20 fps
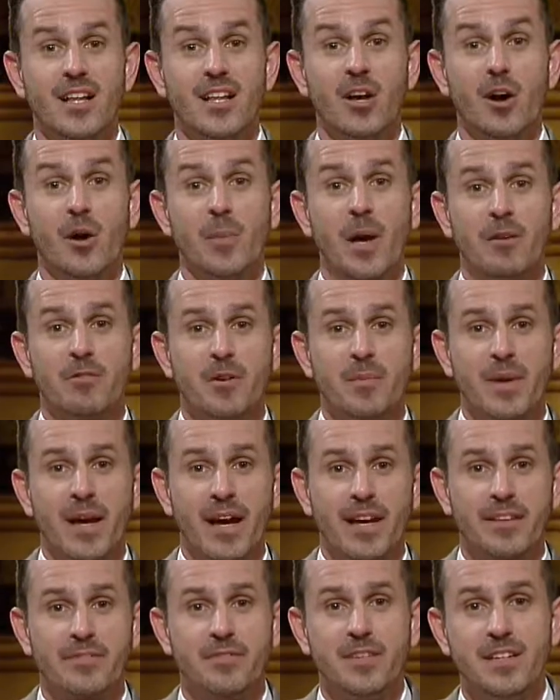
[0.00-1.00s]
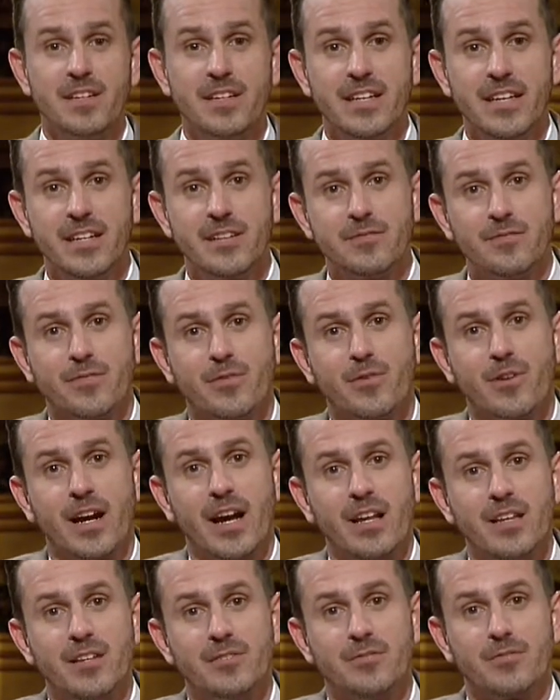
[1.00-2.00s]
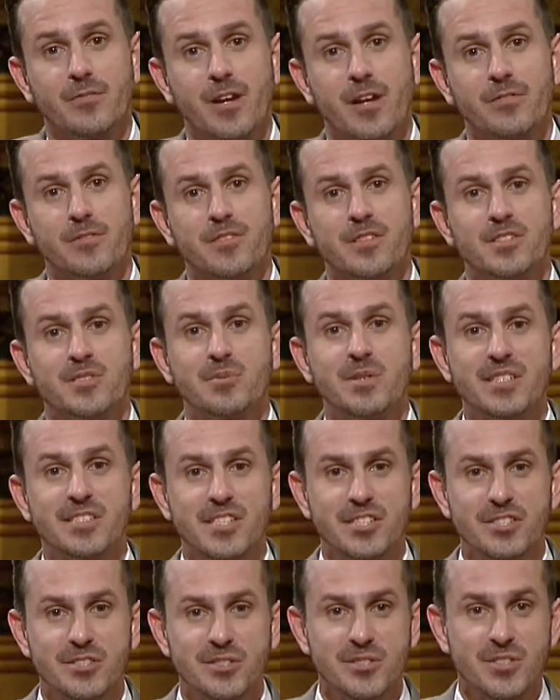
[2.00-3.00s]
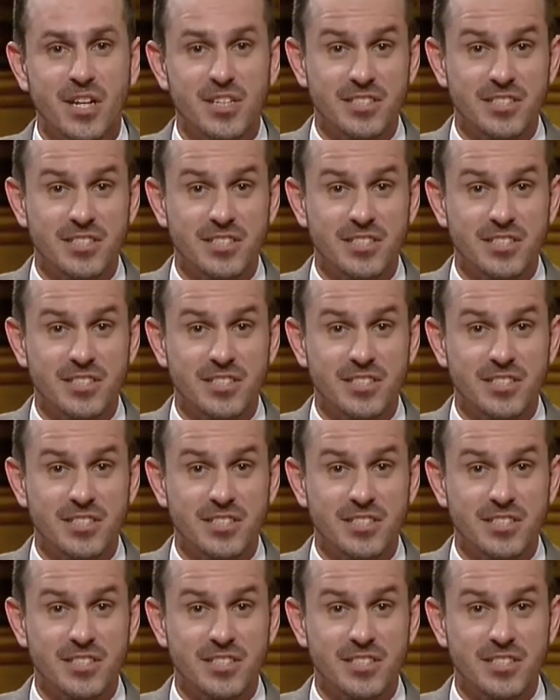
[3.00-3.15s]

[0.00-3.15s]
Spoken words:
Hello, I'm Henry Mack, filling in for Helen Foray for this week's issues.